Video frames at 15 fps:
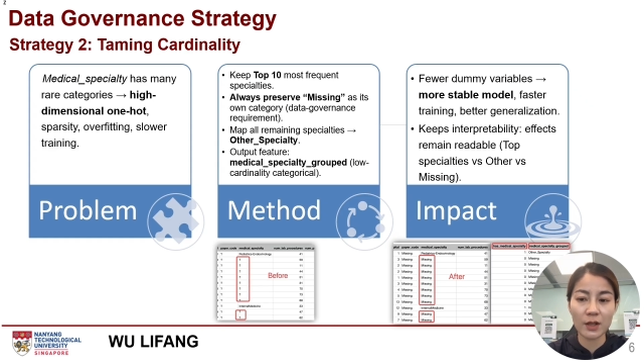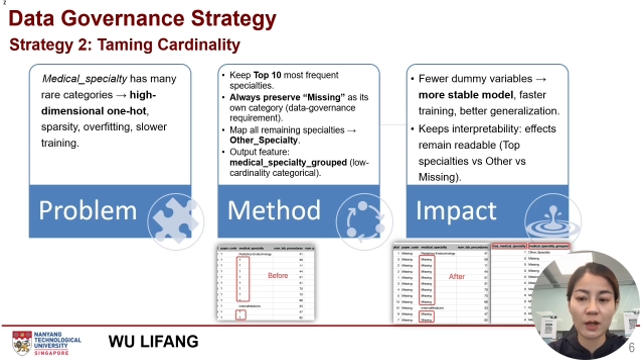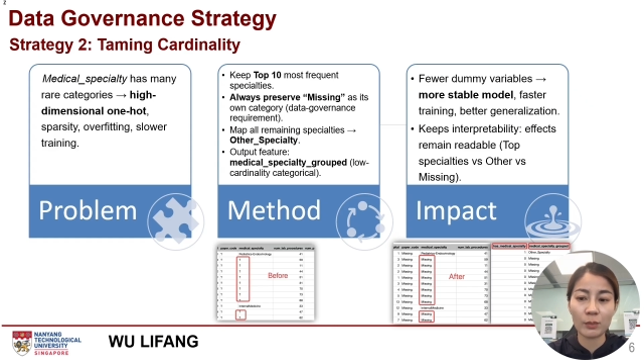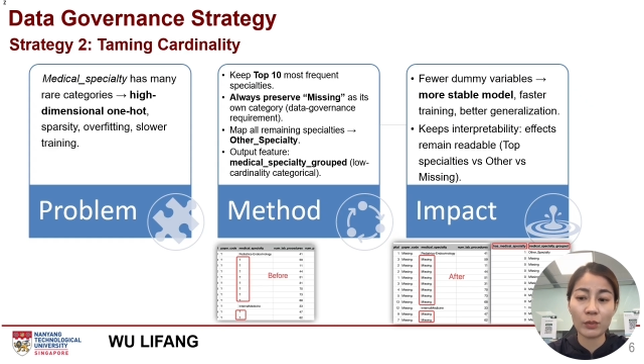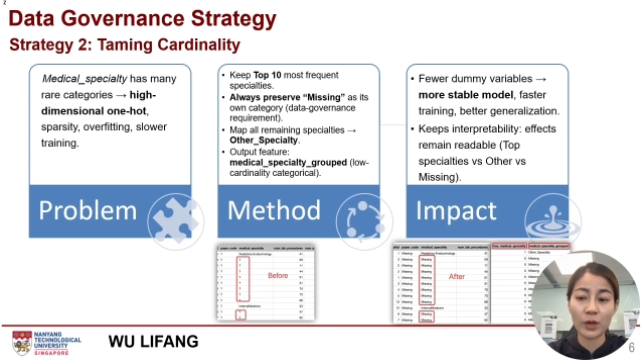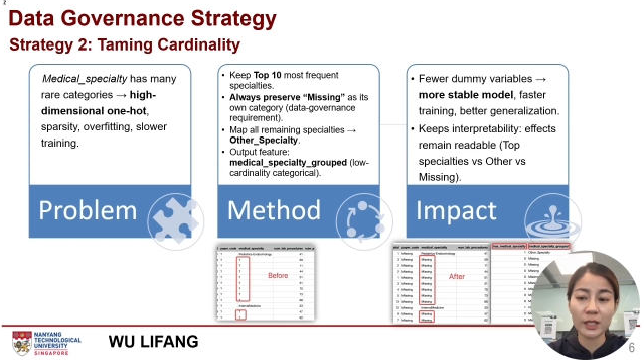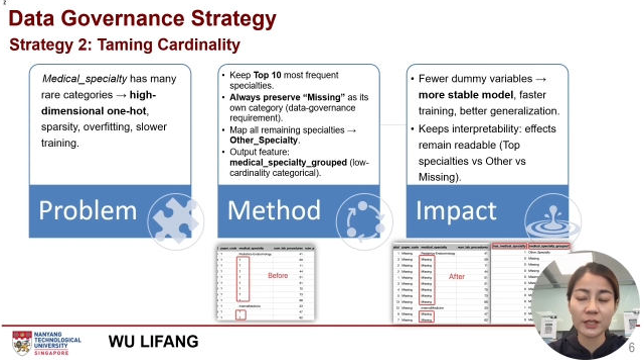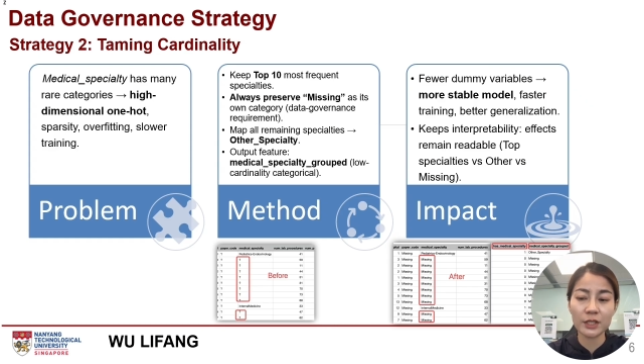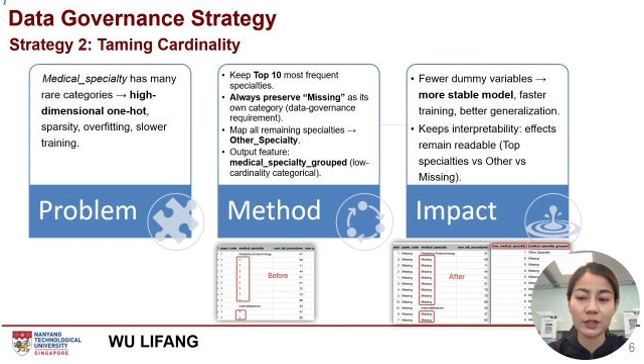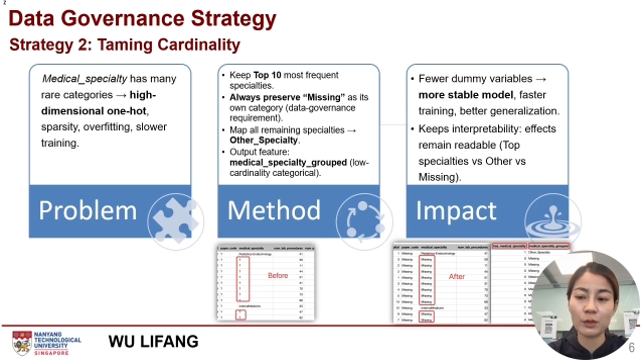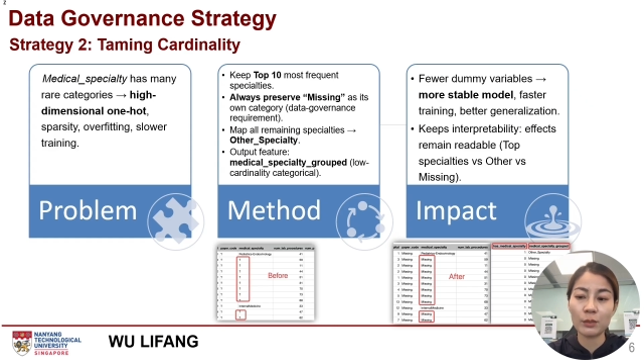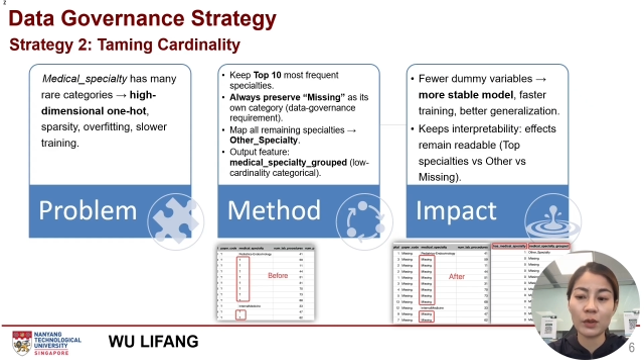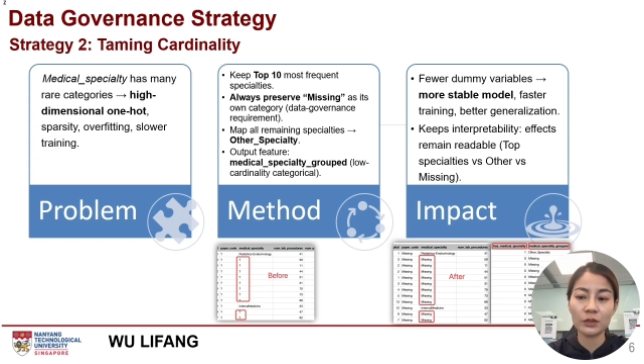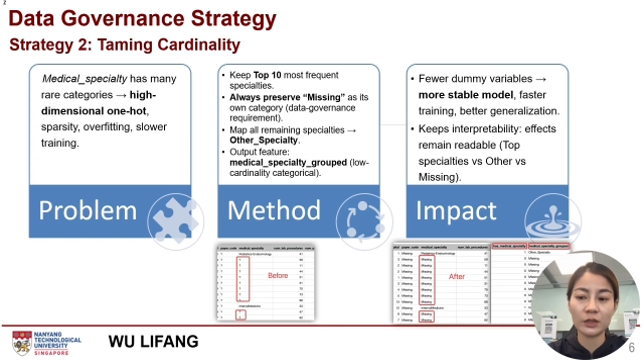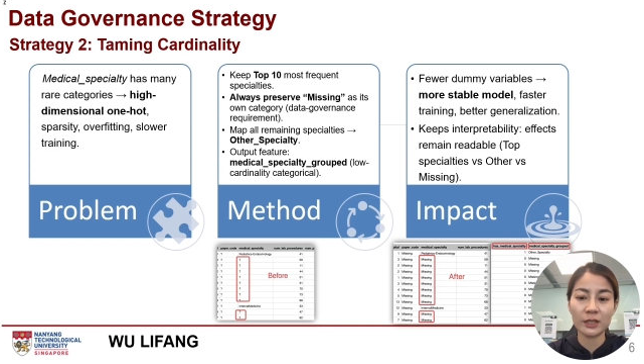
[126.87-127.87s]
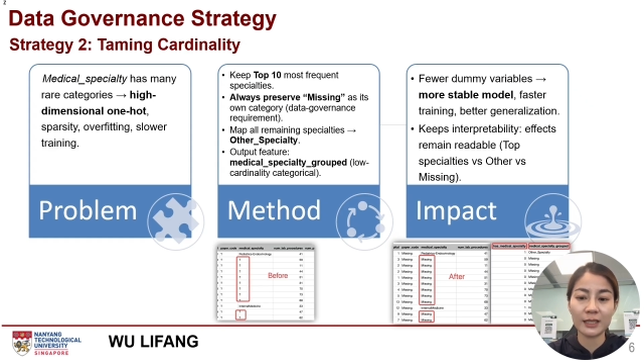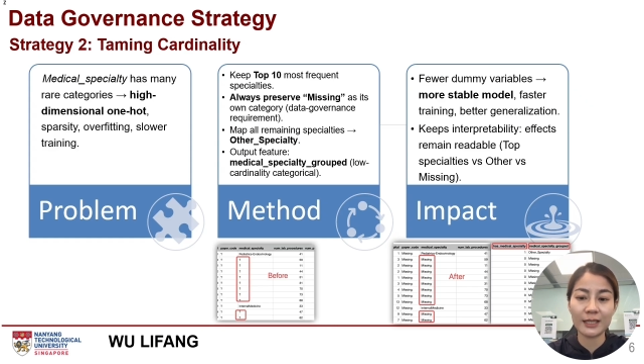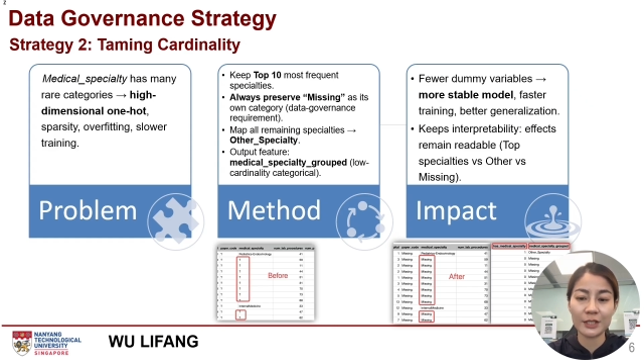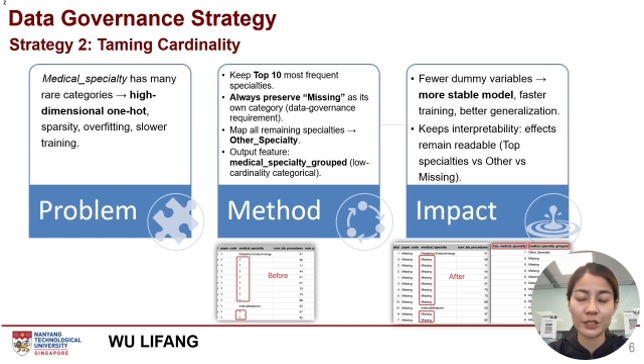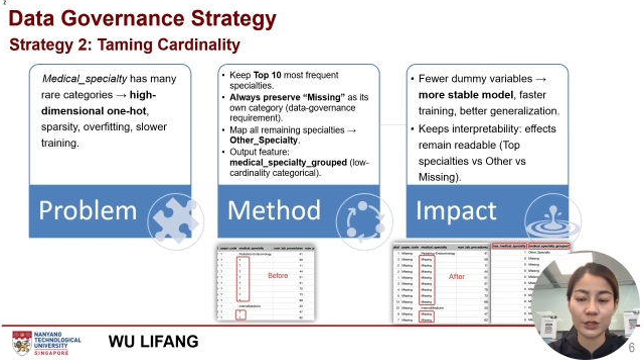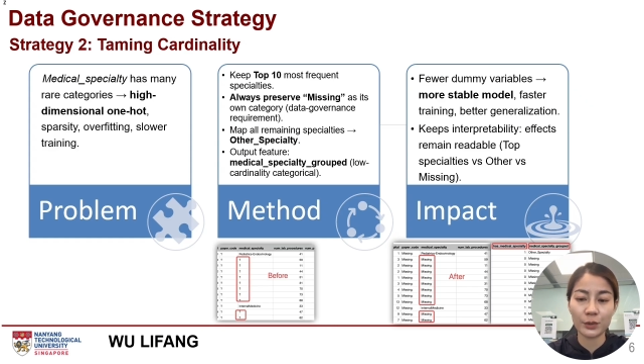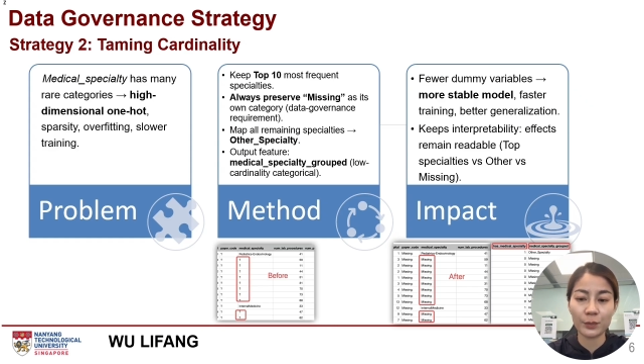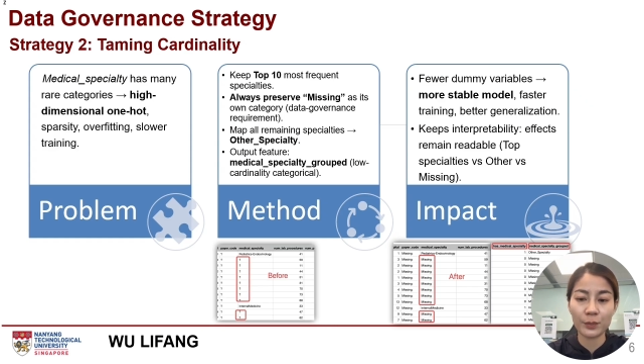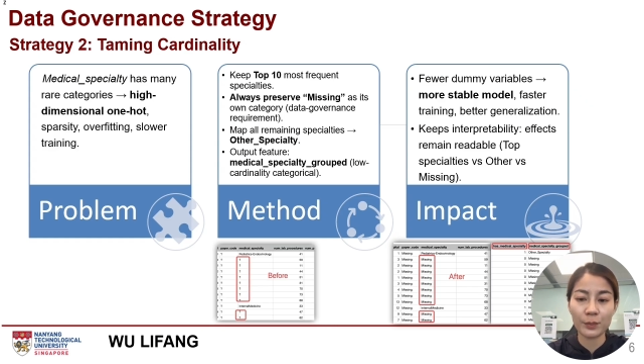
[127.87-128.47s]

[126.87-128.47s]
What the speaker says: a practical modeling issue.